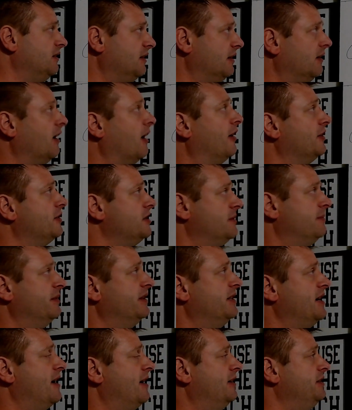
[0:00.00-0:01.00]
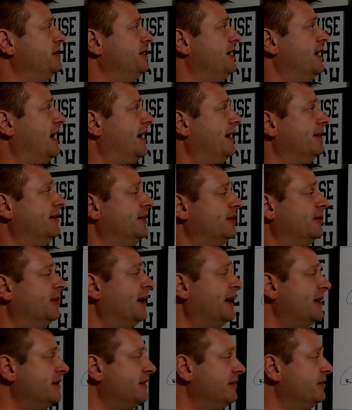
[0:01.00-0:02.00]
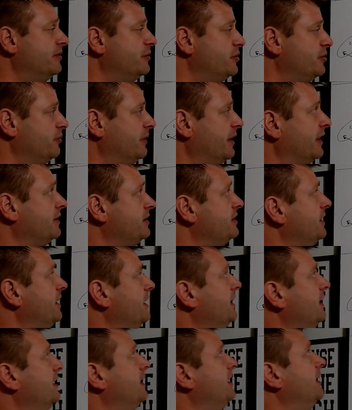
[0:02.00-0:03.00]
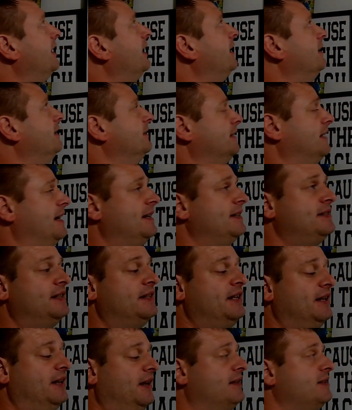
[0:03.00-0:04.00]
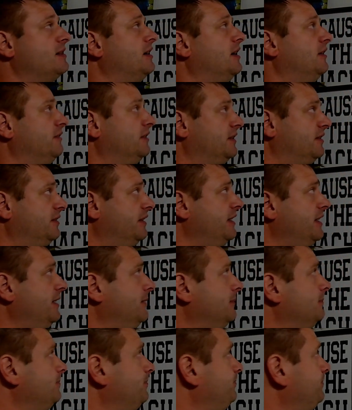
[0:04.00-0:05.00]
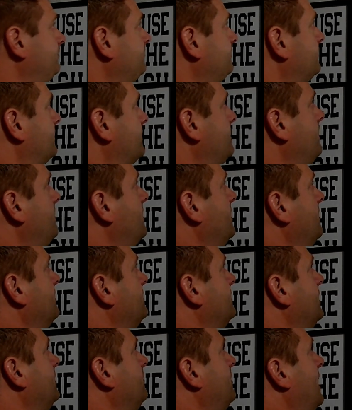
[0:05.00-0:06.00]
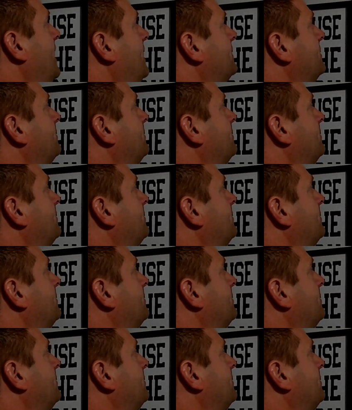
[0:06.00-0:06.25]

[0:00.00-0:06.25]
in our terminology, high-low right switch. And then lastly, against cover three, same pass